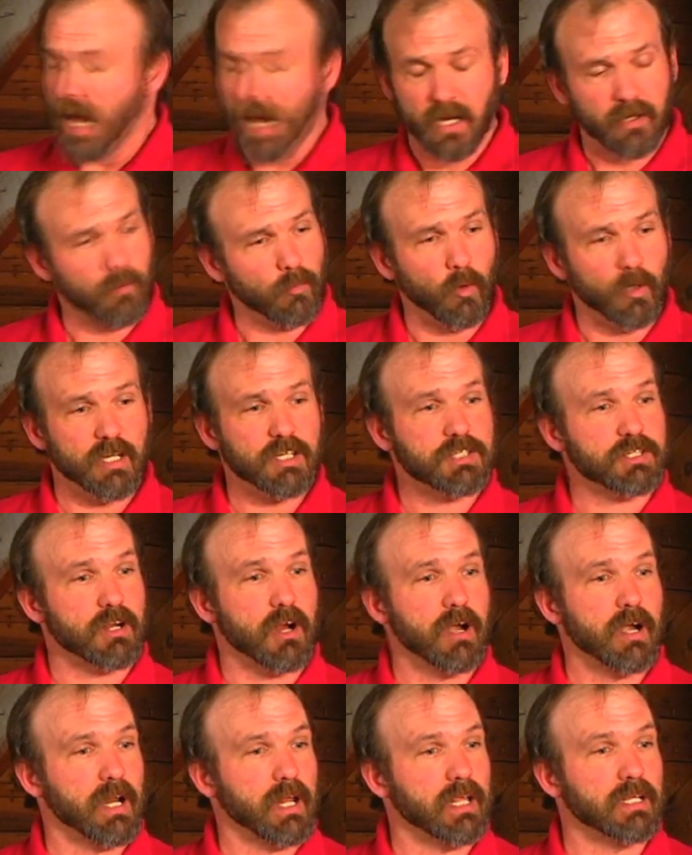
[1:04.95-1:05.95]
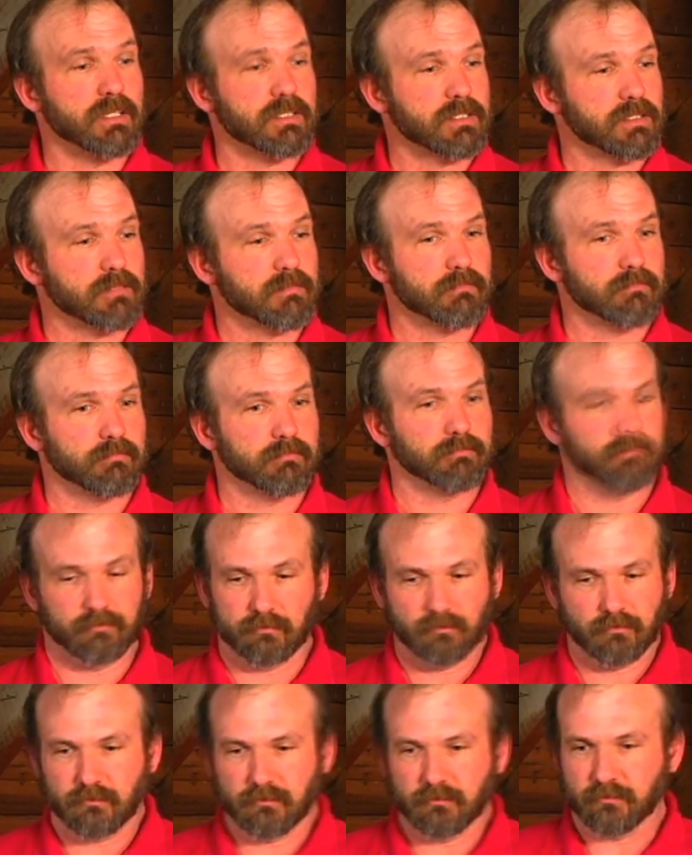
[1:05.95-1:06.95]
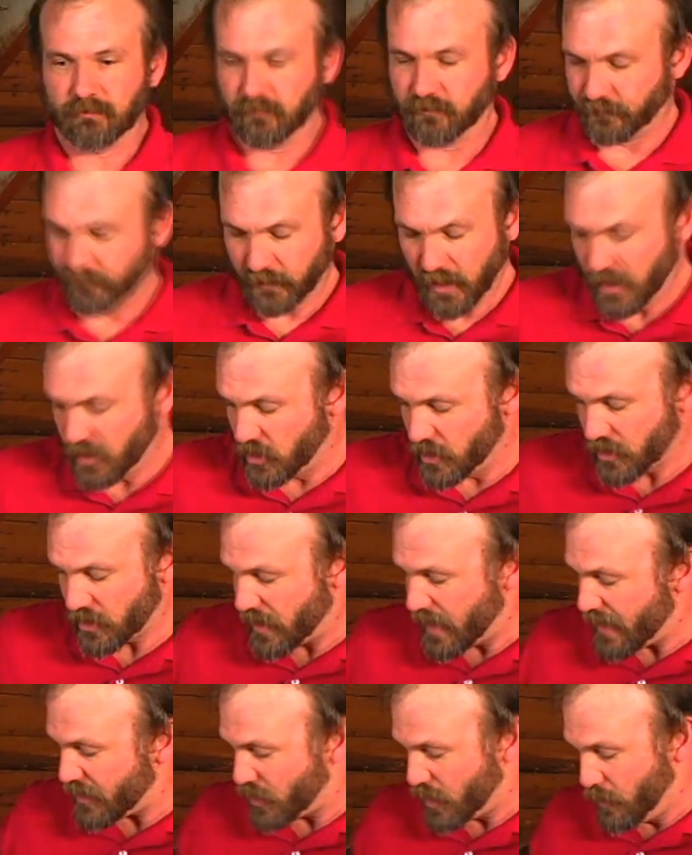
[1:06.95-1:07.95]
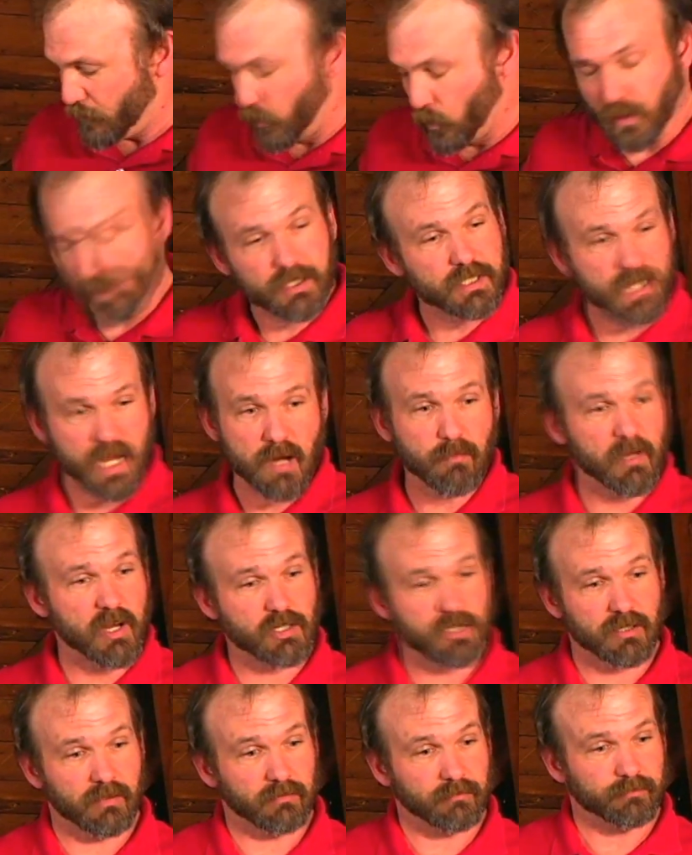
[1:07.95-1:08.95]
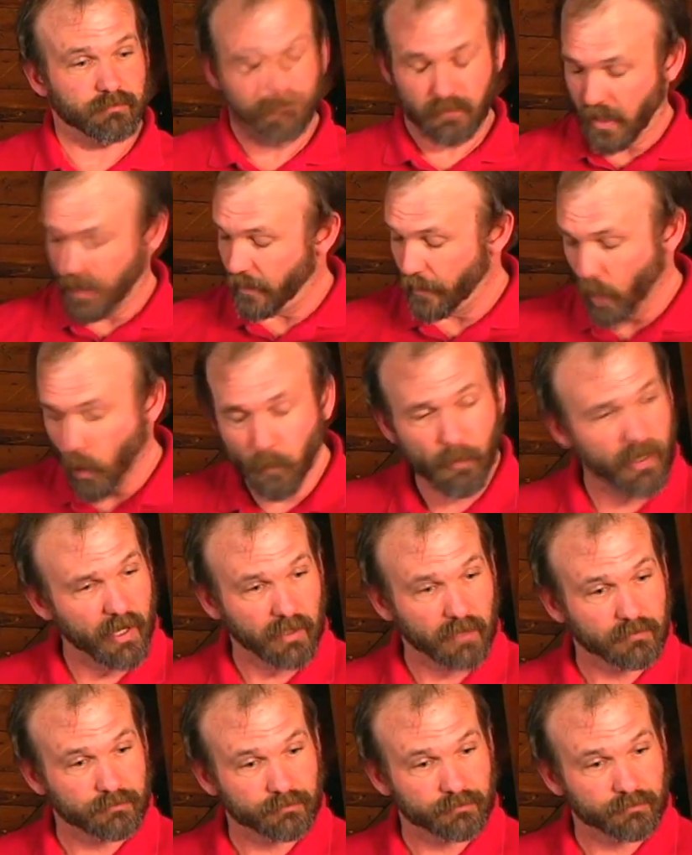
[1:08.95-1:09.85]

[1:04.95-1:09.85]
And where you start is, it's just that simple with the tape measure and an opening.